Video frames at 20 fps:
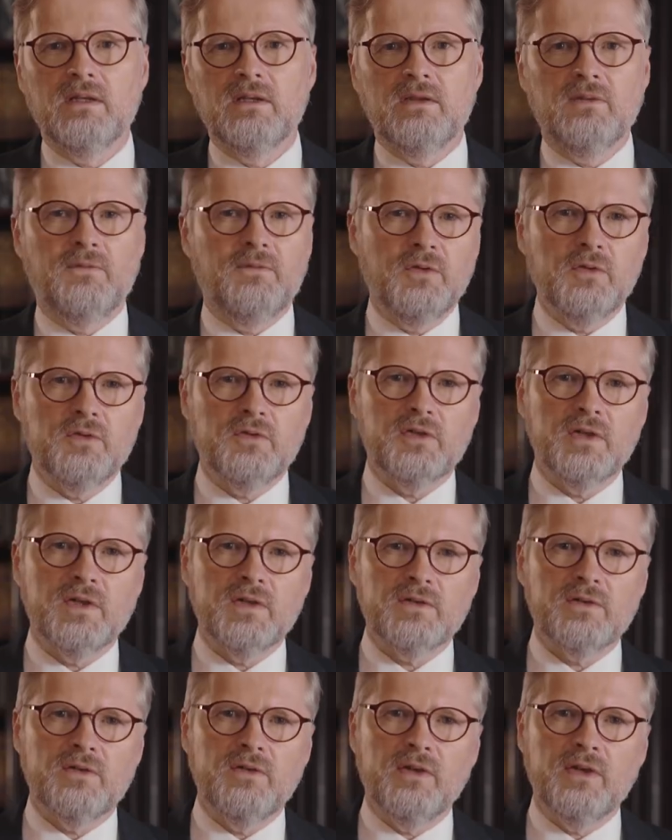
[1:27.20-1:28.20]
The future
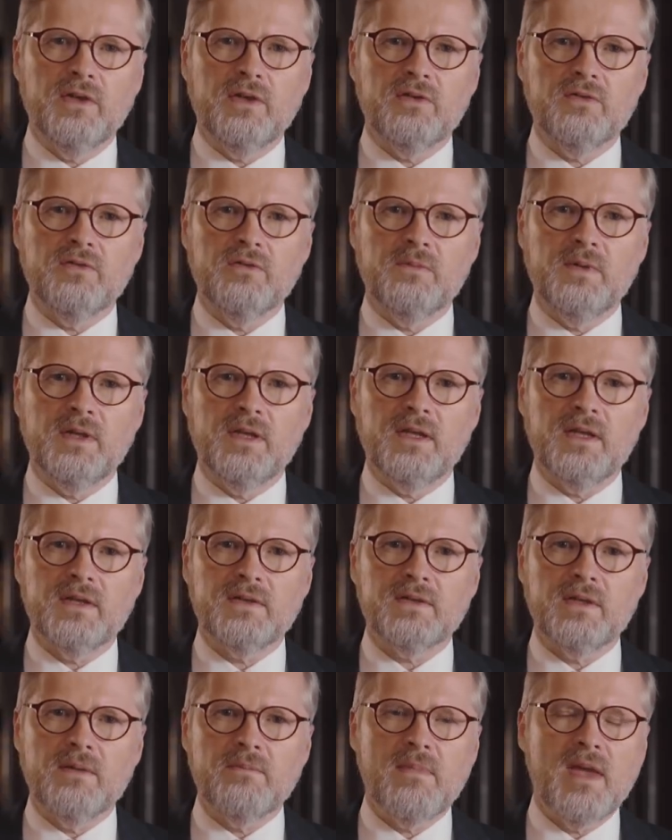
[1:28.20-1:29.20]
is going to bring
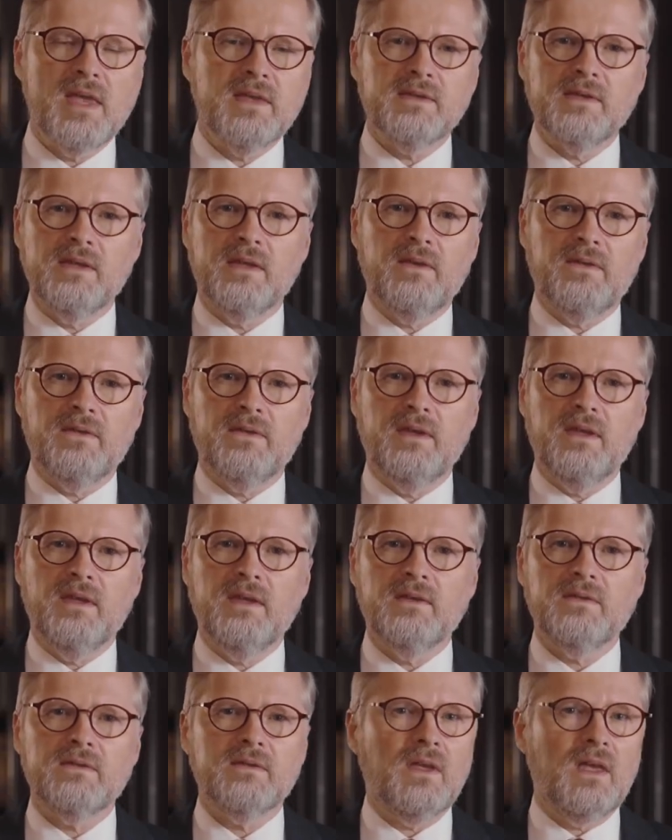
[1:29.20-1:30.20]
us amazing
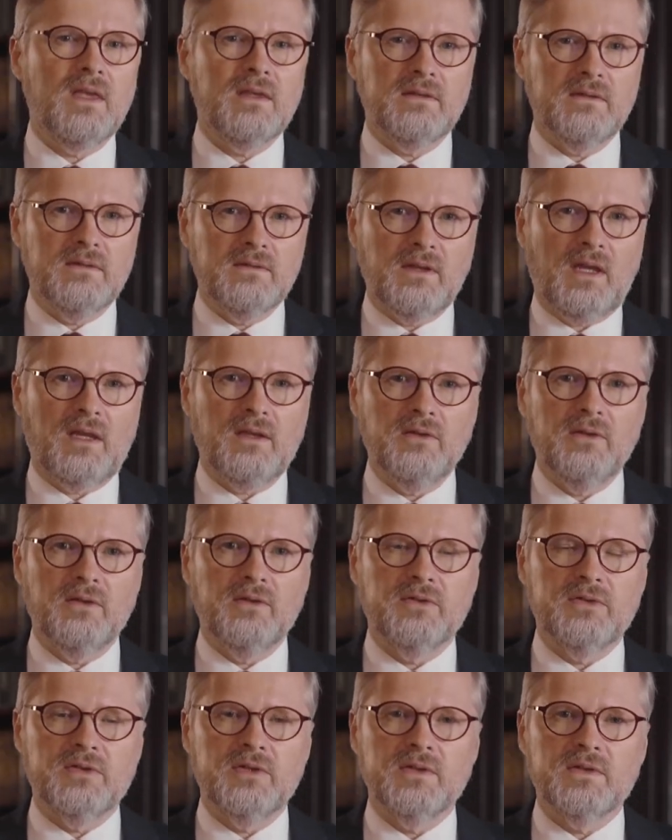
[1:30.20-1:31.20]
things and
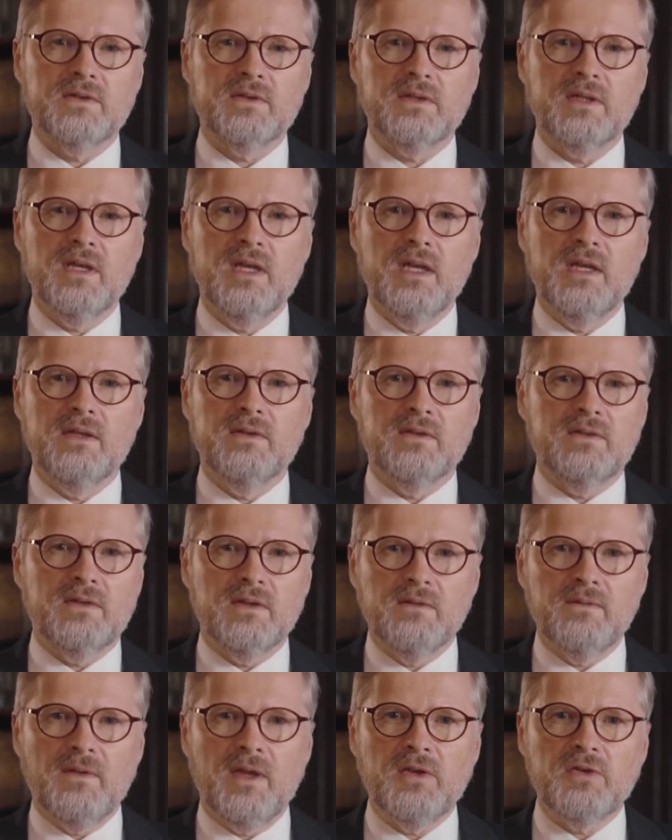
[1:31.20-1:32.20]
technologies. These
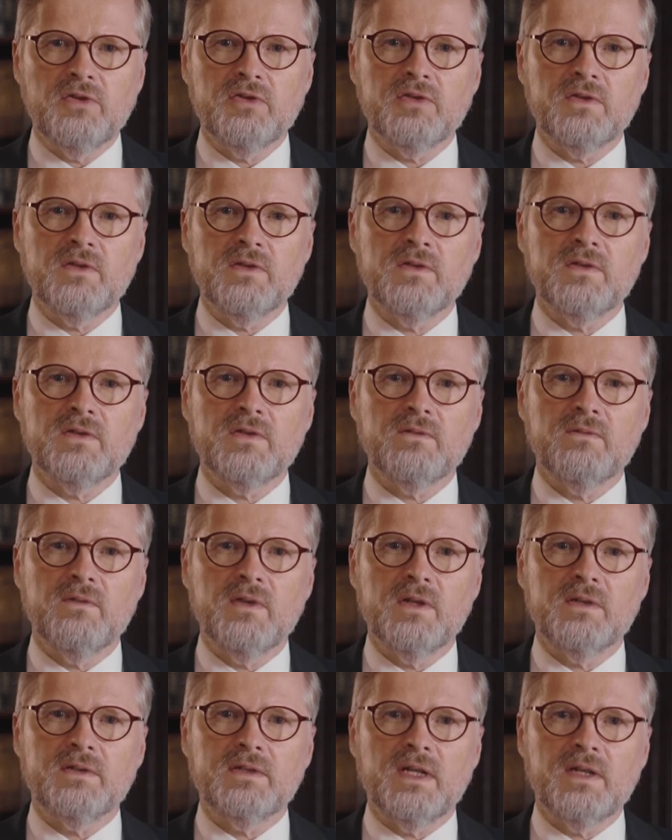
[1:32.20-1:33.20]
inventions
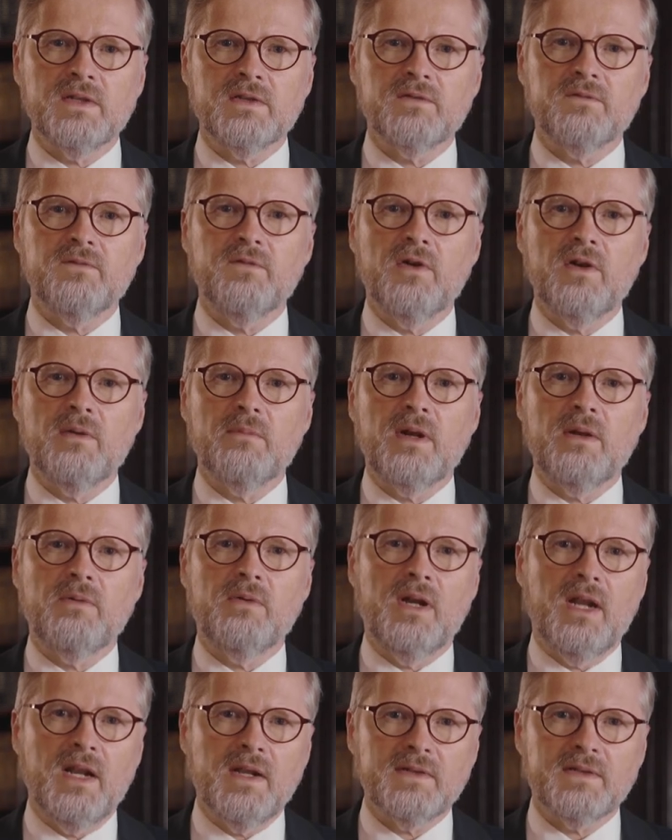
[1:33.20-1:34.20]
will transform
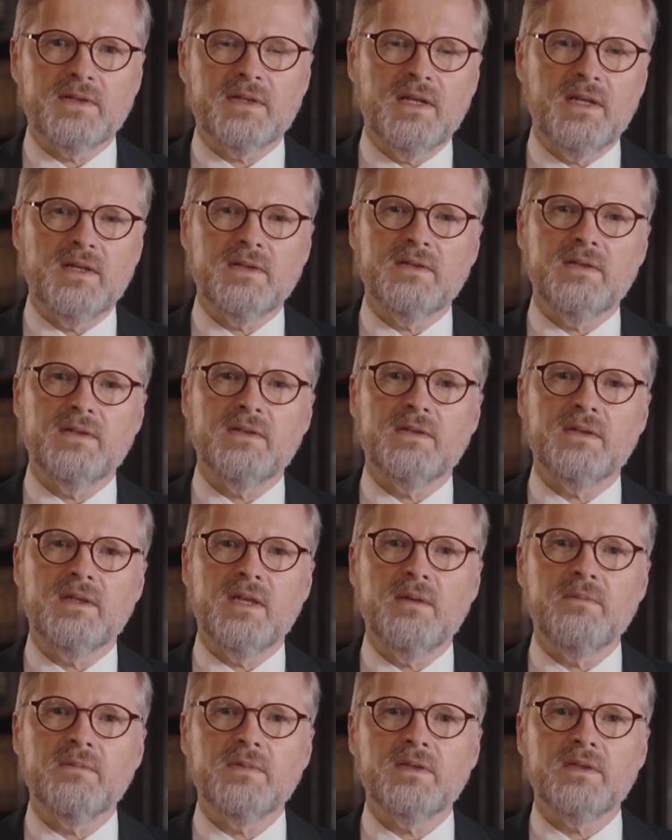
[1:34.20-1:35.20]
our healthcare
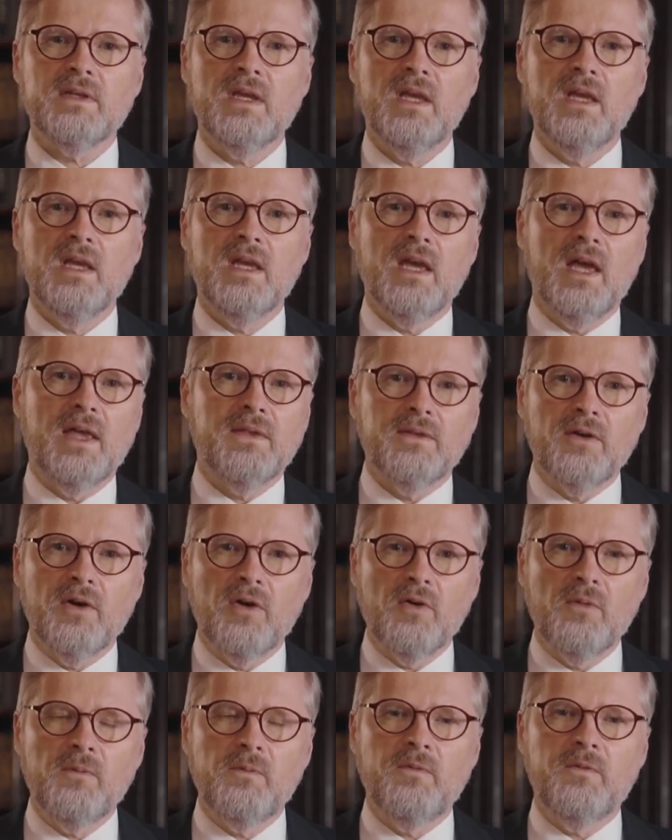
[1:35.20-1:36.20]
systems and
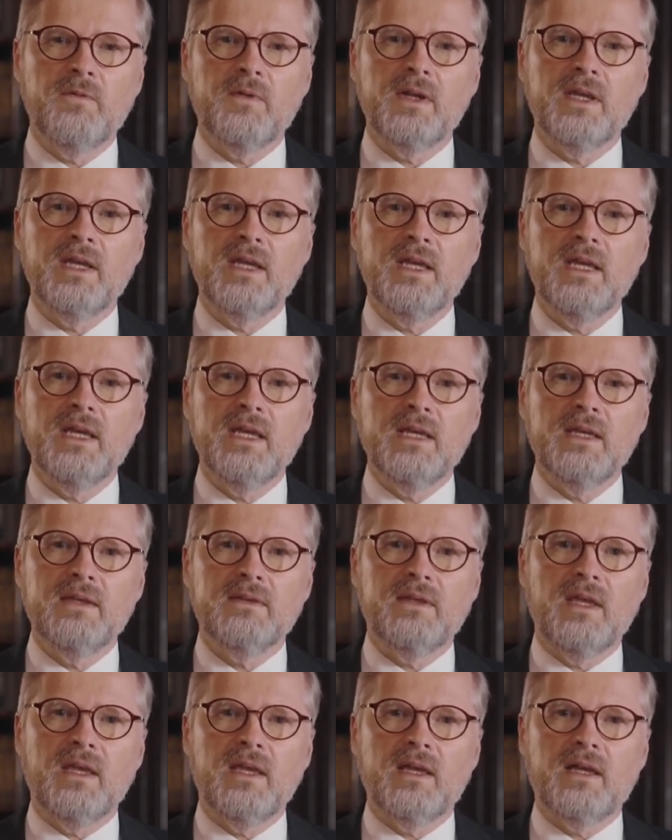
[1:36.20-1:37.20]
hopefully
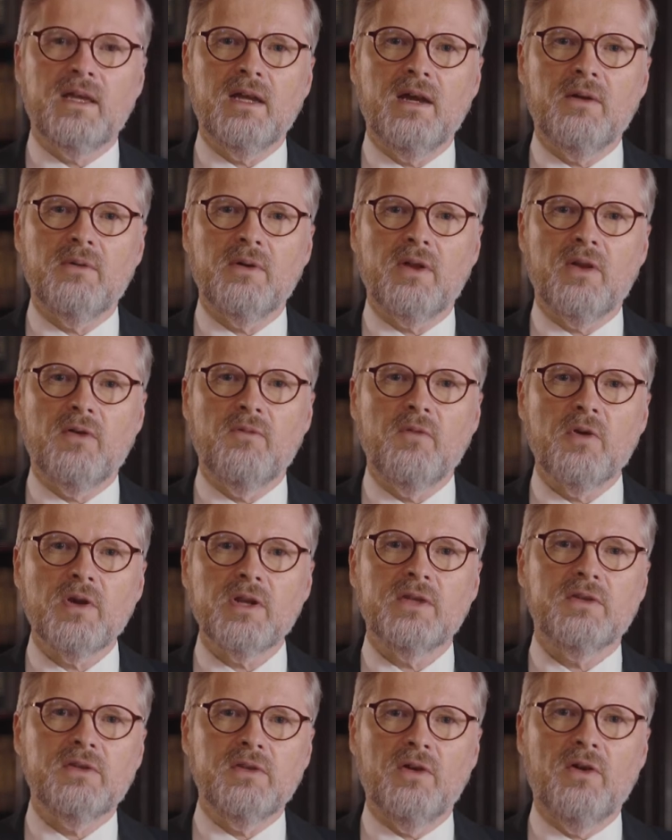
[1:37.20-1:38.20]
take our
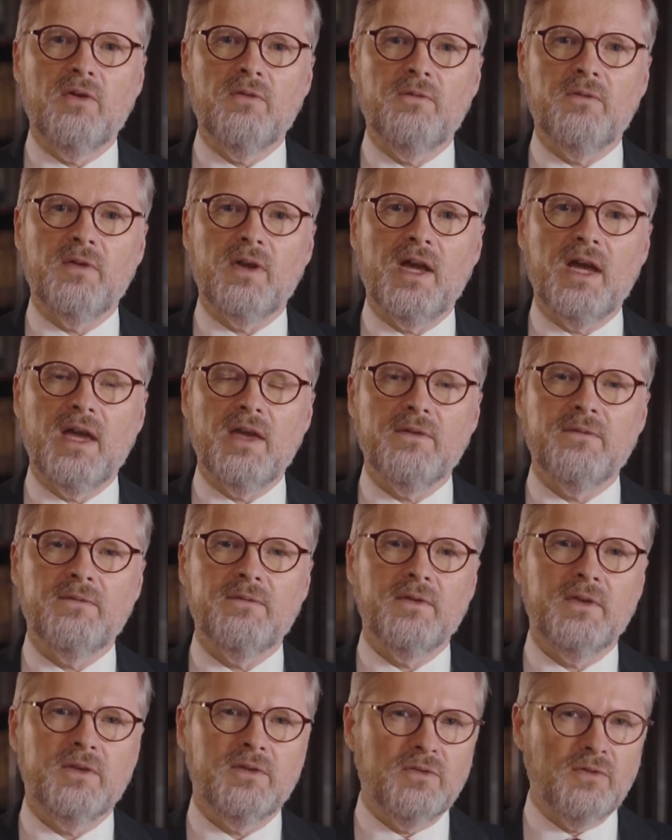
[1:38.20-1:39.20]
quality of life
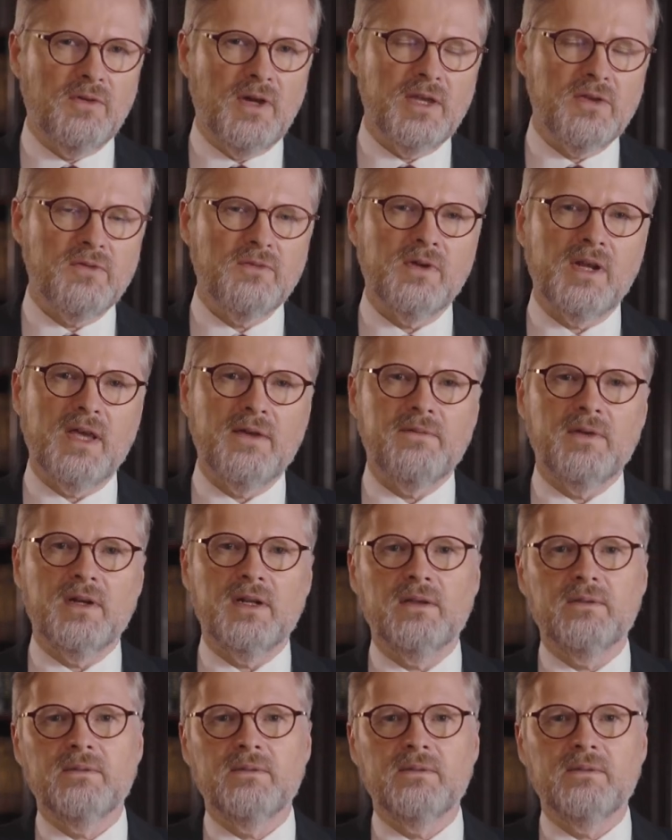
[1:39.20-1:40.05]
to a new level.